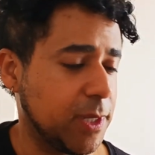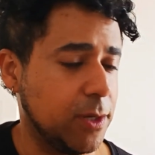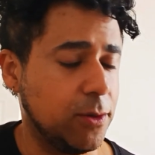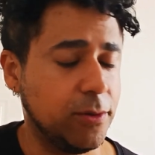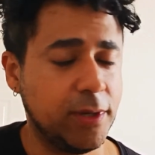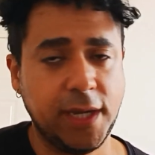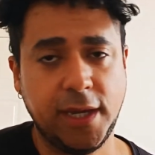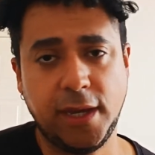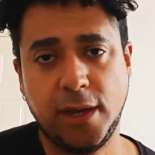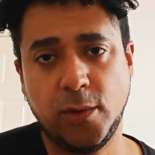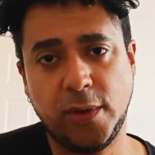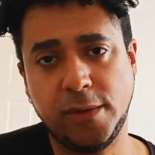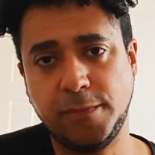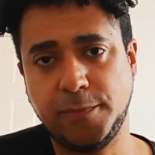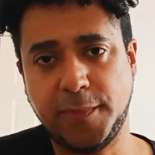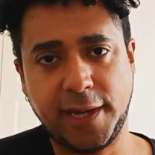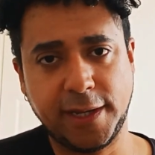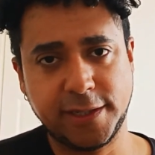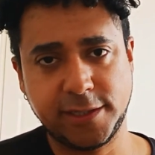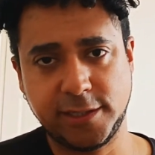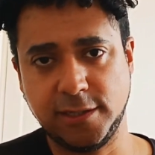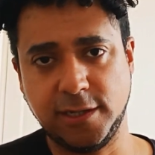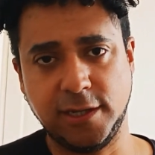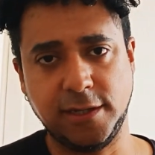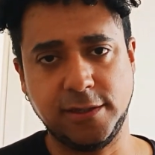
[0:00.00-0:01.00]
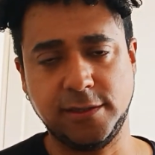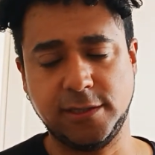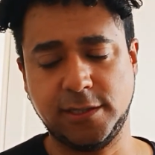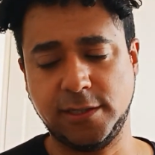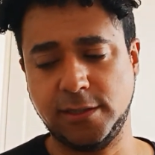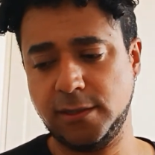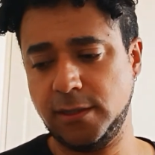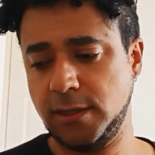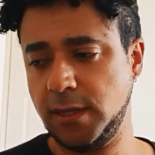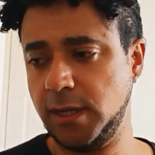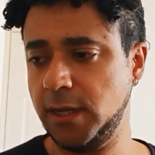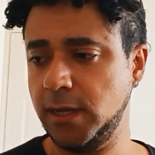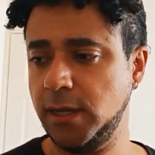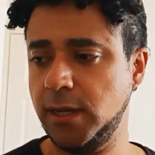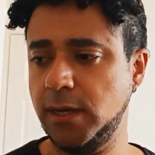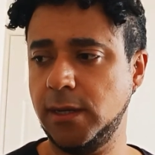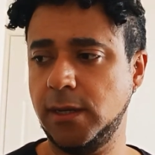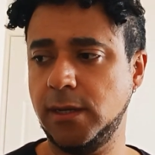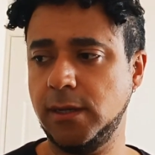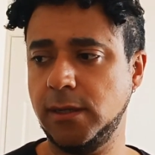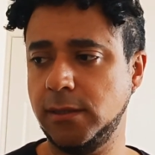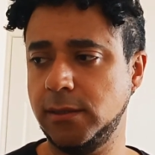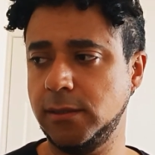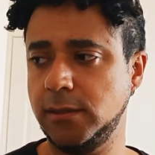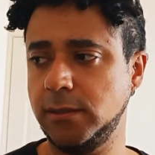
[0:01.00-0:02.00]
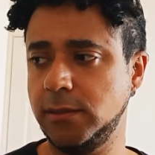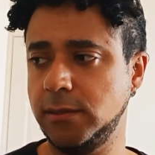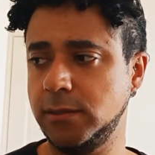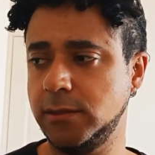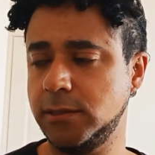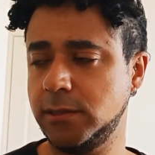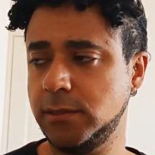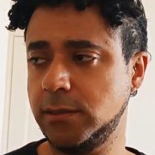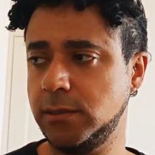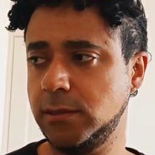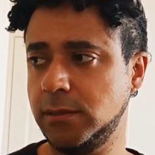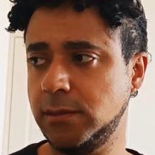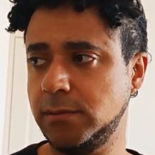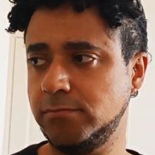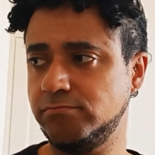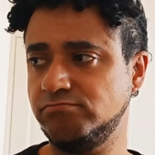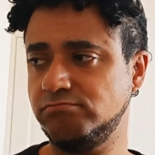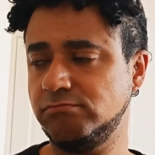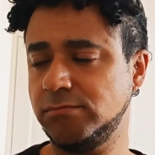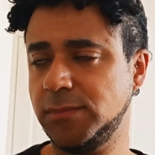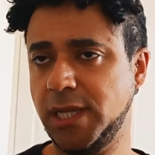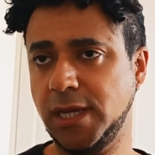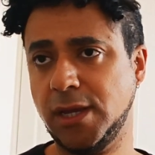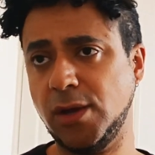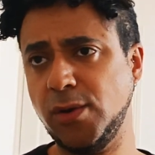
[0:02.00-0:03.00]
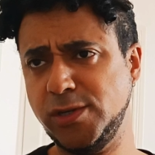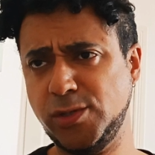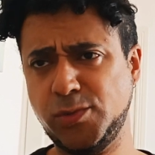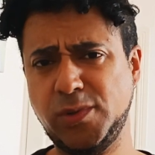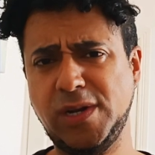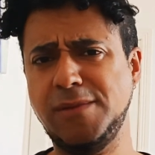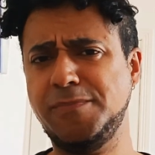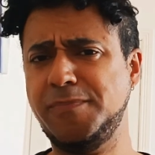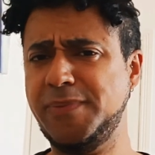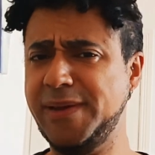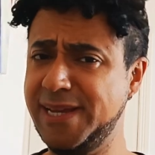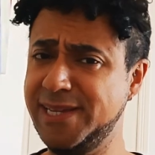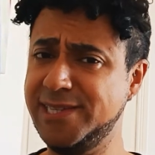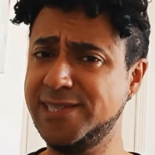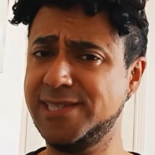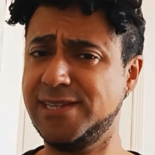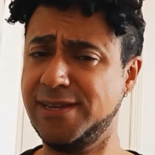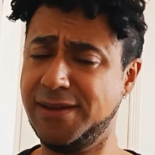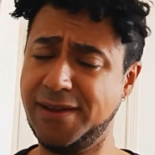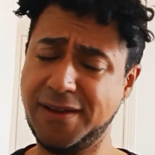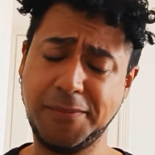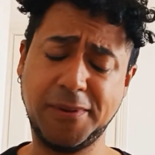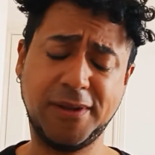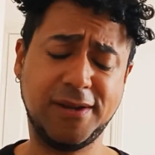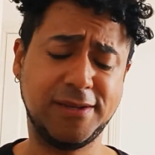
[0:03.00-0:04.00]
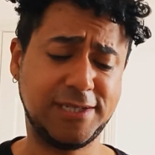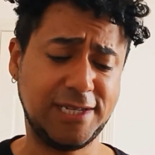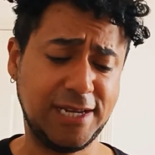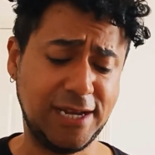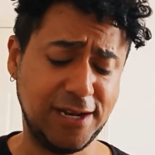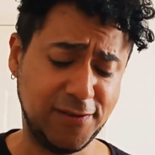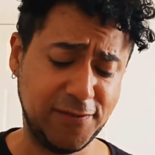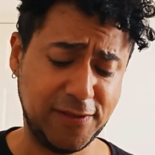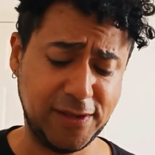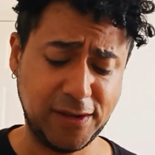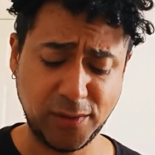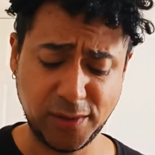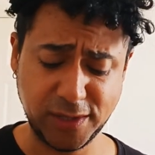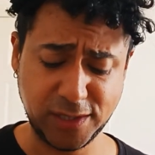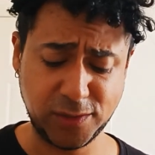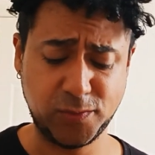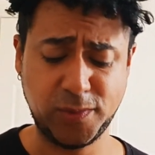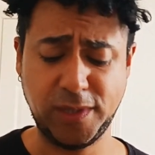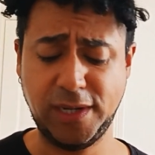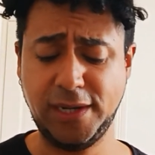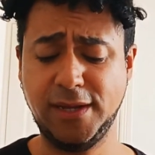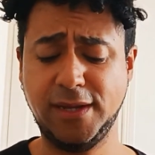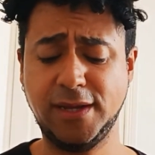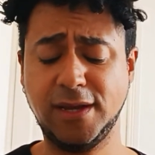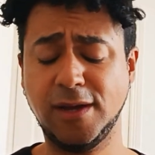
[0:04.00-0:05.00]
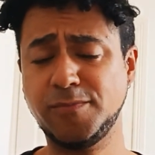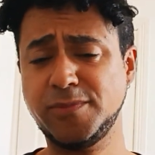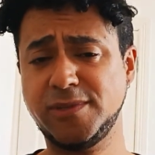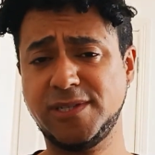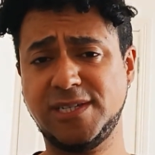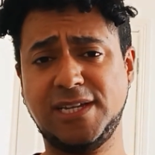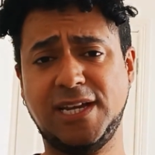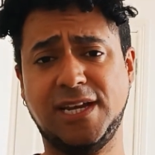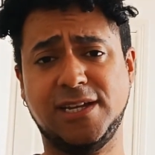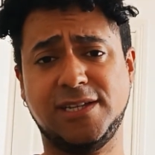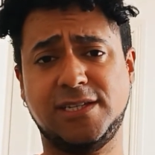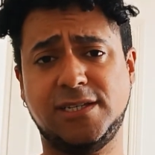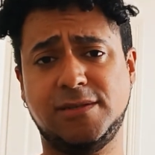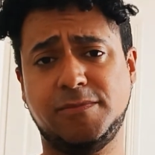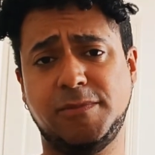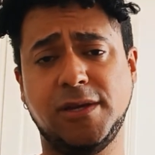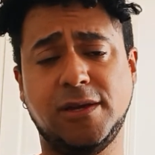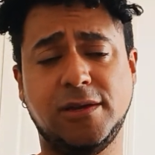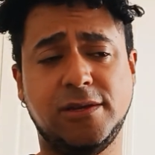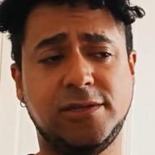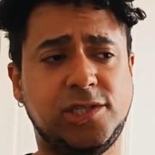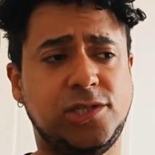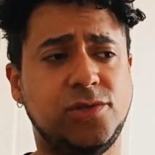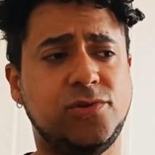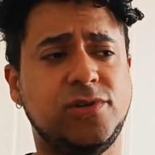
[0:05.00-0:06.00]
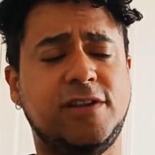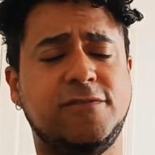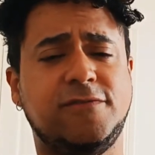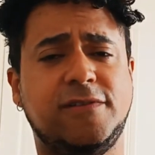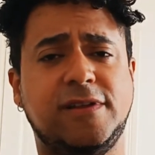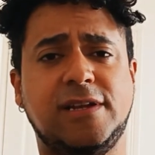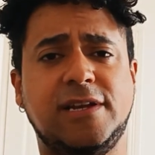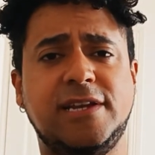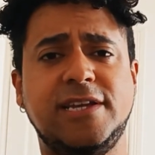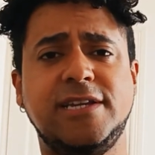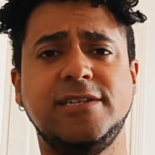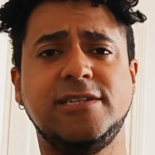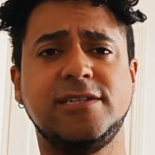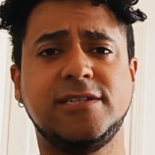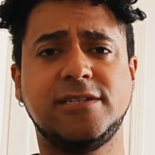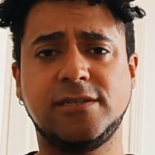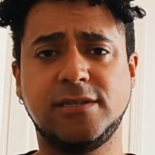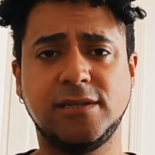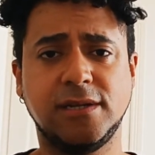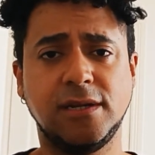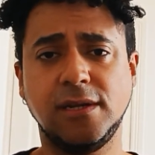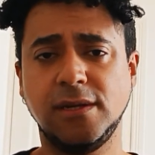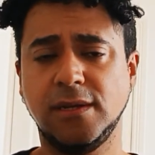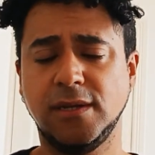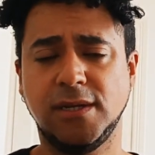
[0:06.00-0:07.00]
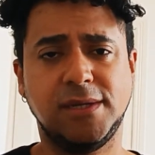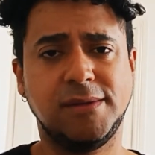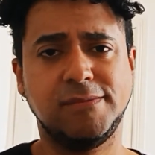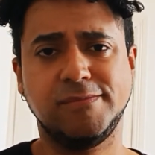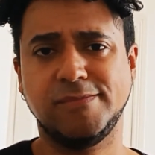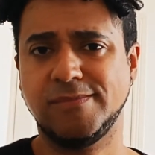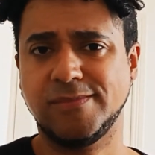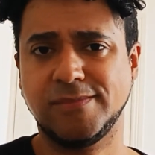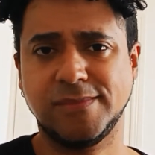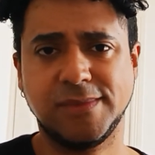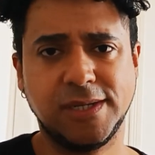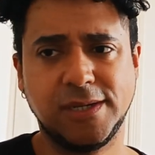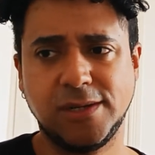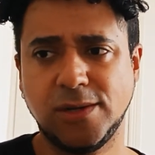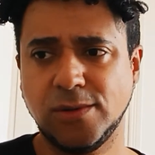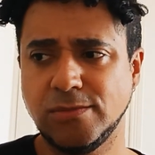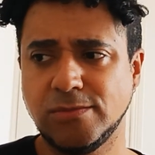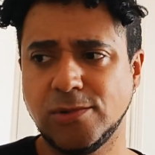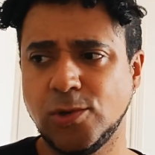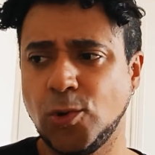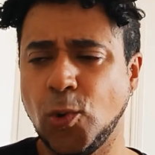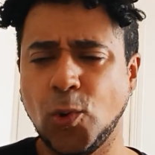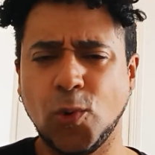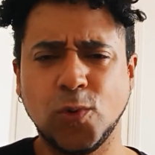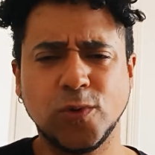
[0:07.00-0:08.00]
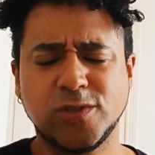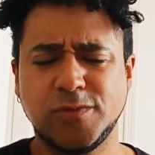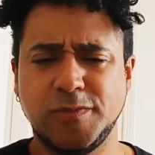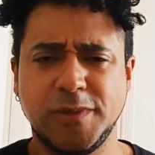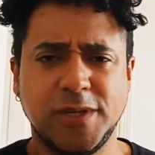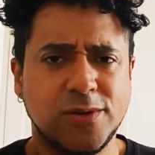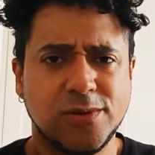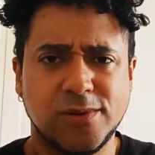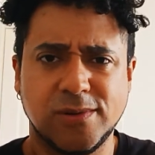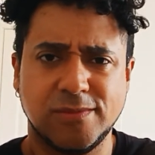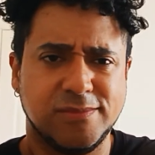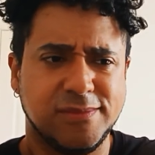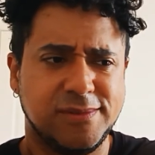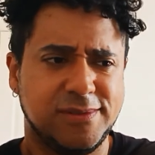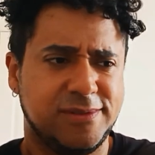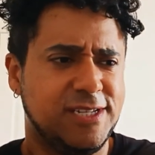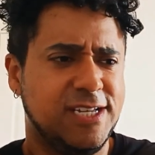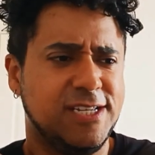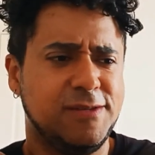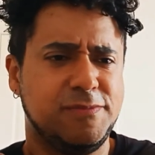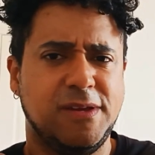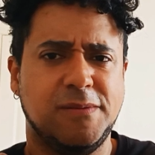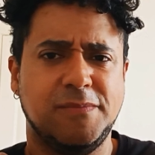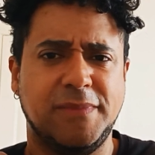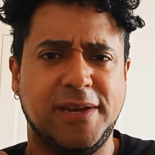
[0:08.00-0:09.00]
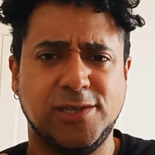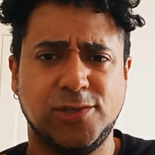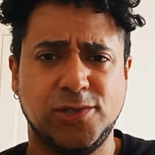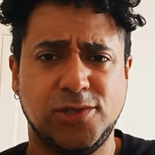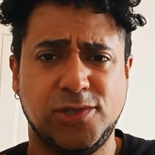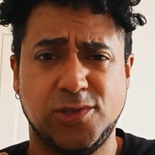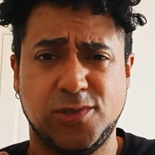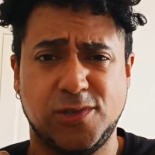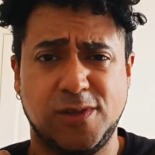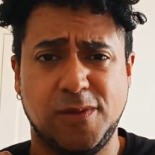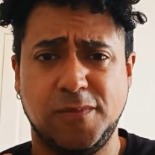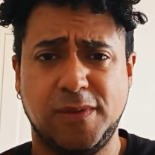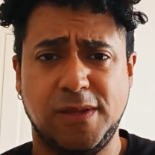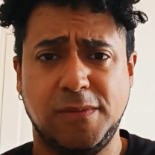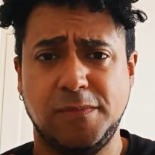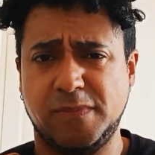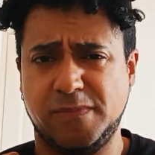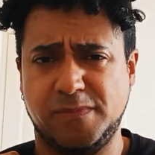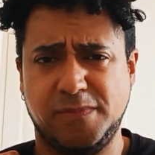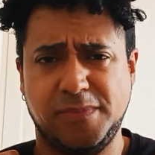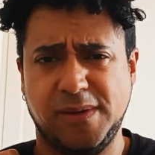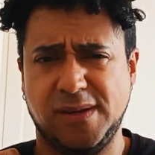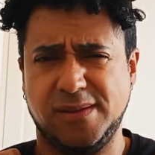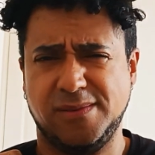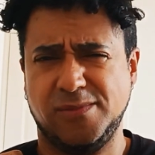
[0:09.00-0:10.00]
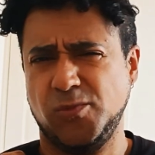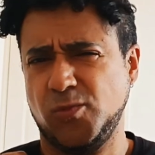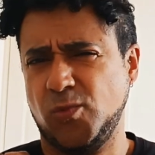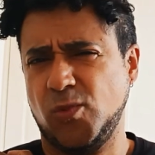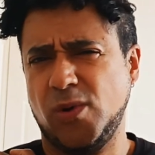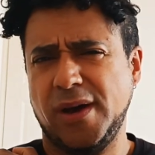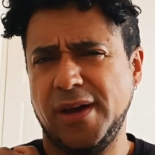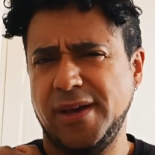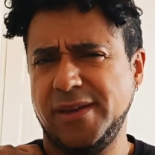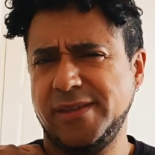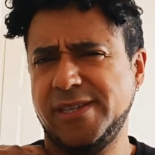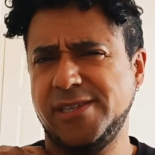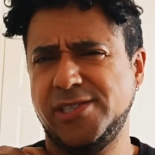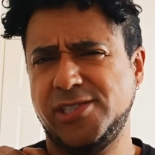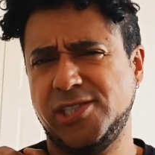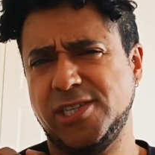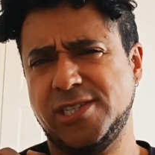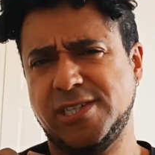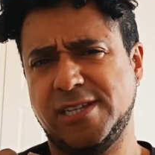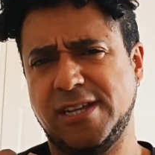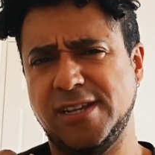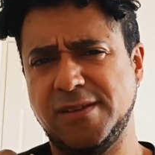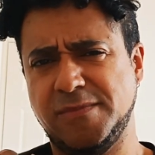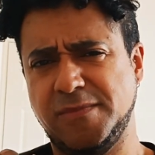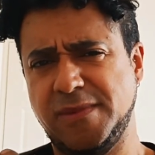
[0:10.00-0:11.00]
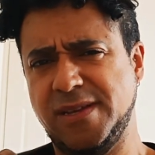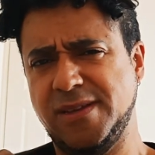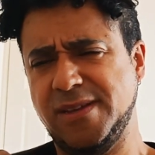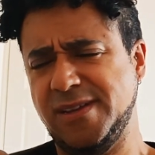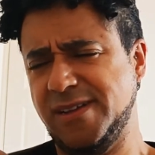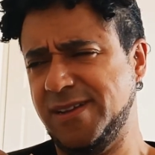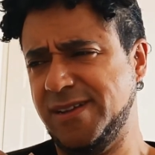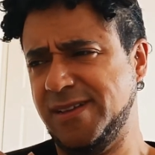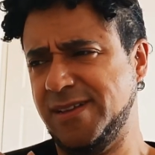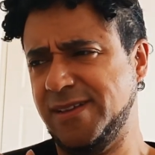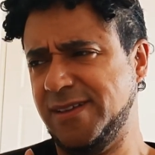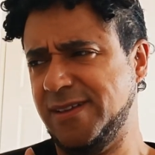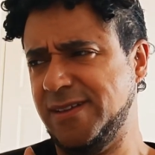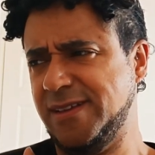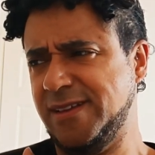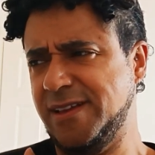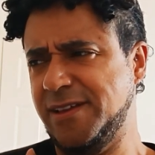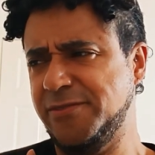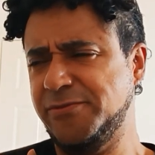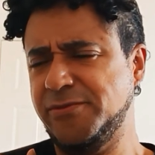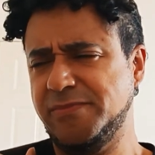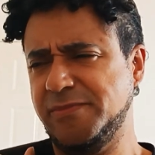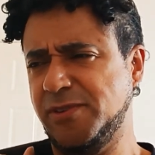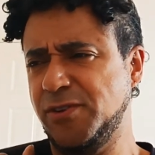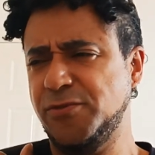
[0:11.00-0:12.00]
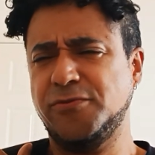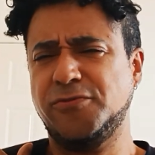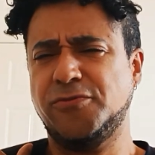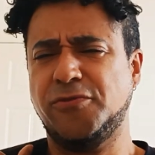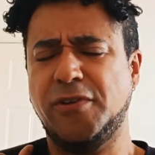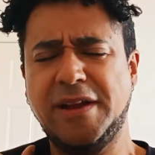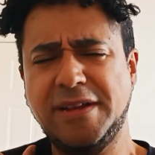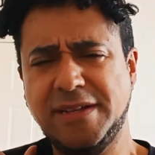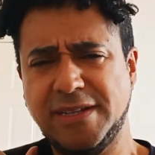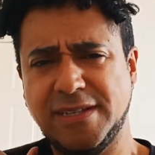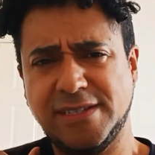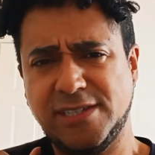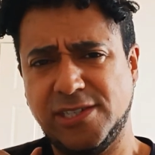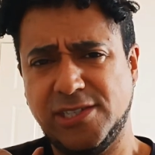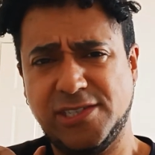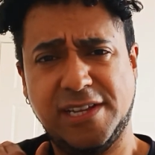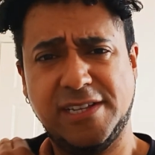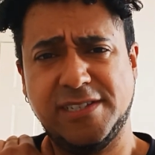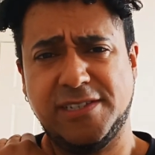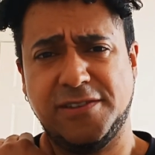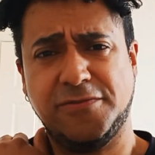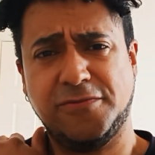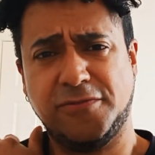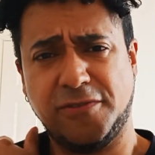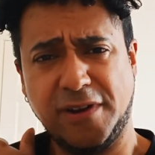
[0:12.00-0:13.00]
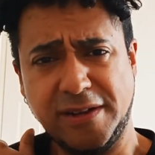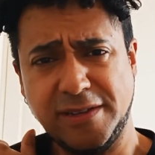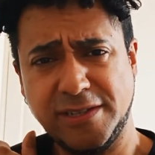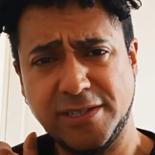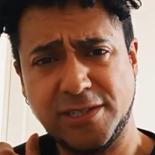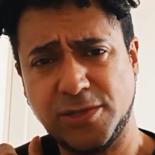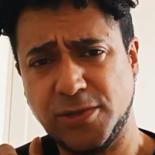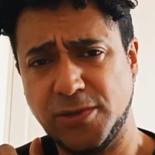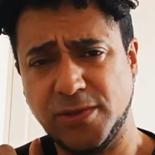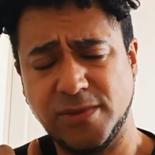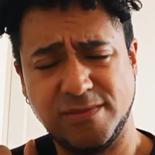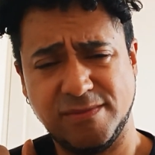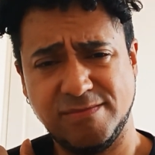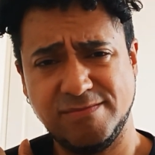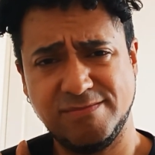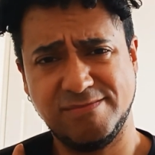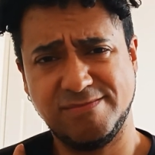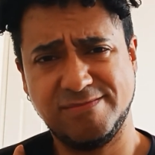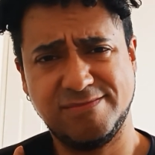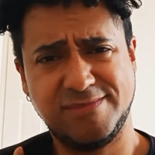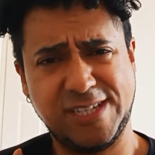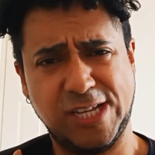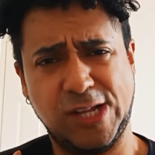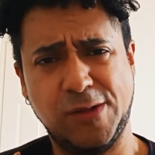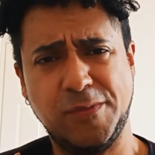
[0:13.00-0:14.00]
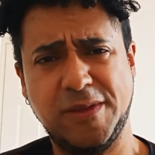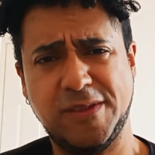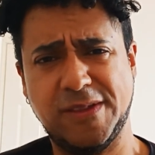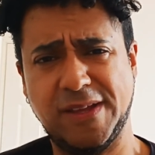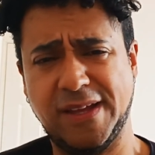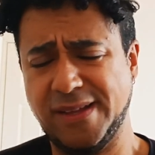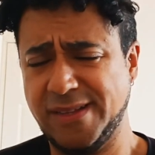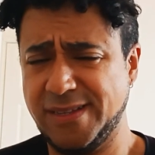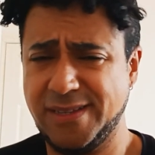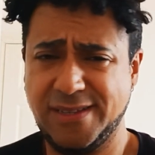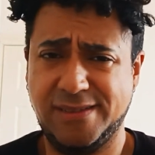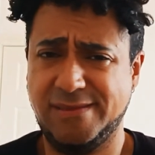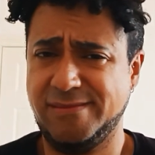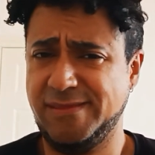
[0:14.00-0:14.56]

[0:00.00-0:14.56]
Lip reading: Okay, I went back to London, and I was really pissed. I'm gonna tell you that I was really upset, because she could have at least, called me or sent me a message or something, but why did she send me her friend? She sent a friend to tell me that.